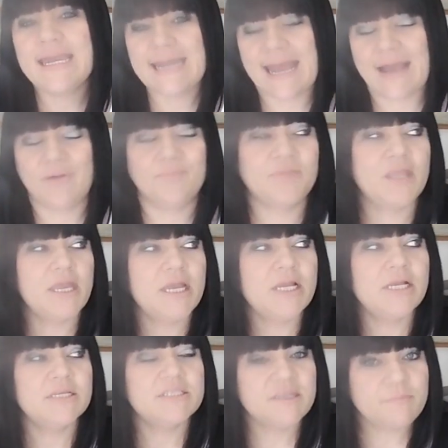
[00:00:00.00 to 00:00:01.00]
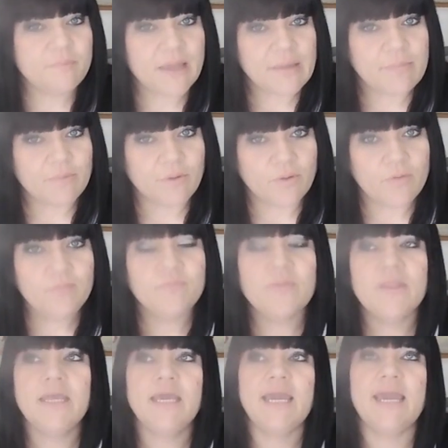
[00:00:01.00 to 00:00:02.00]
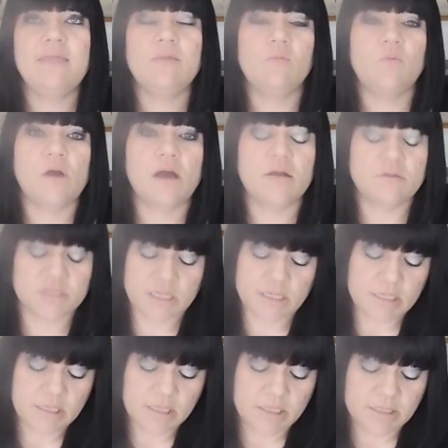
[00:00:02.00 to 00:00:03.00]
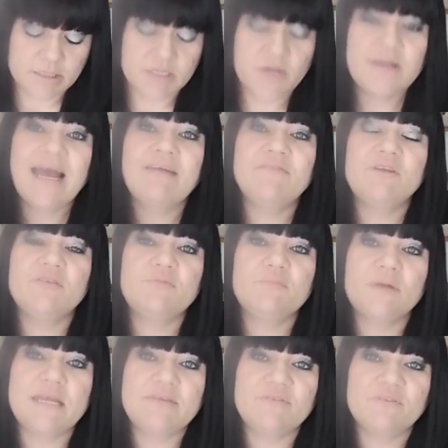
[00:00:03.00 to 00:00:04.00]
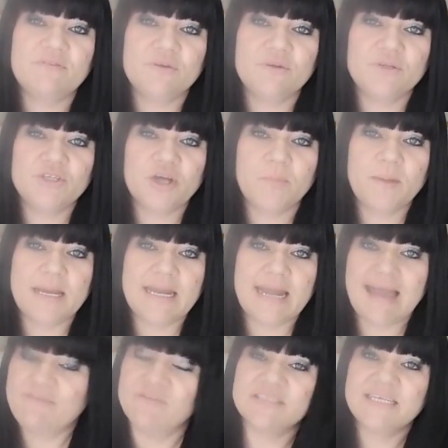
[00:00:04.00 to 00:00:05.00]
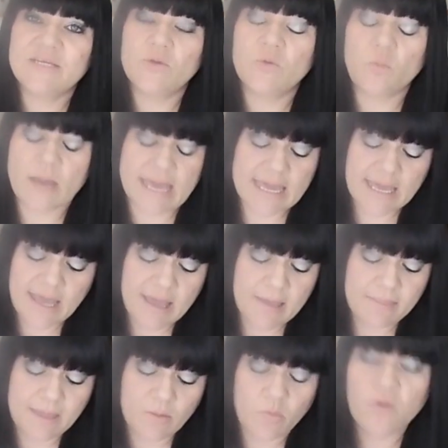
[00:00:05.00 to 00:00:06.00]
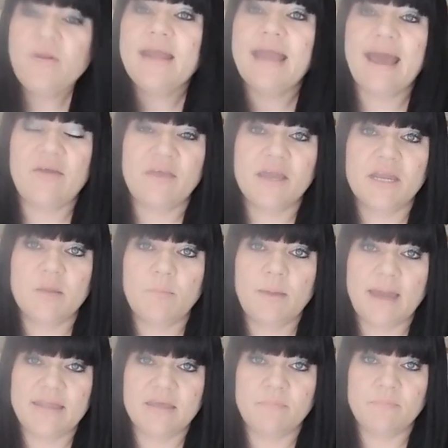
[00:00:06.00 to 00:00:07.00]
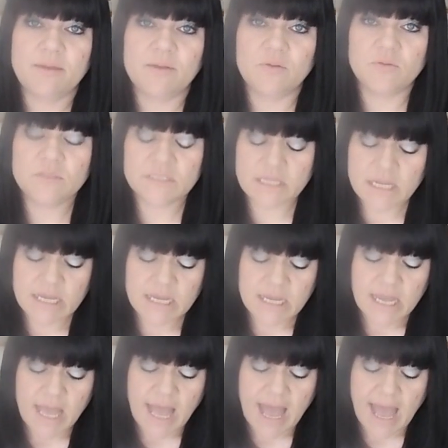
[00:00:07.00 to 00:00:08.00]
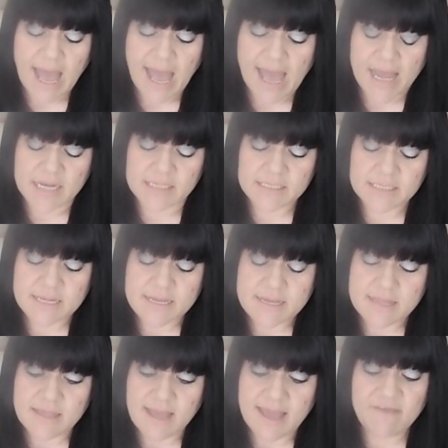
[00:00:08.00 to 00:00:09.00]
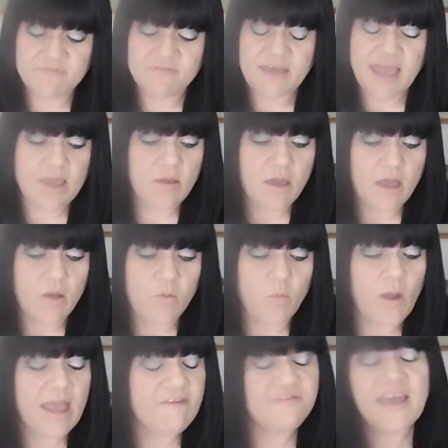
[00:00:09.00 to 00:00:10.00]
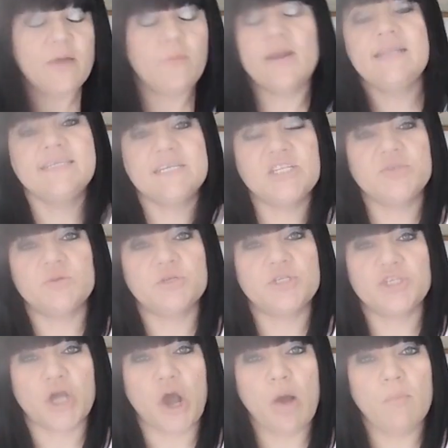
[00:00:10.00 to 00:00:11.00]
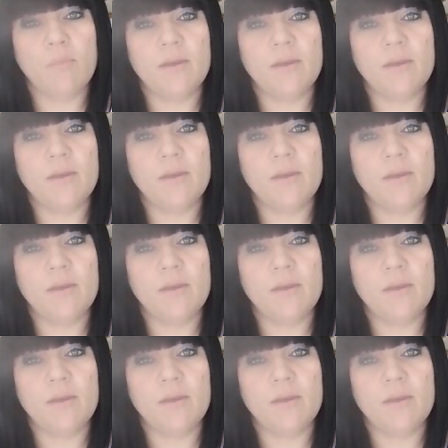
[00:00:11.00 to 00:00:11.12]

Now, some people in the world don't have enough money for food shopping every single week. They worry how they're going to pay their bills, and if they went into a shop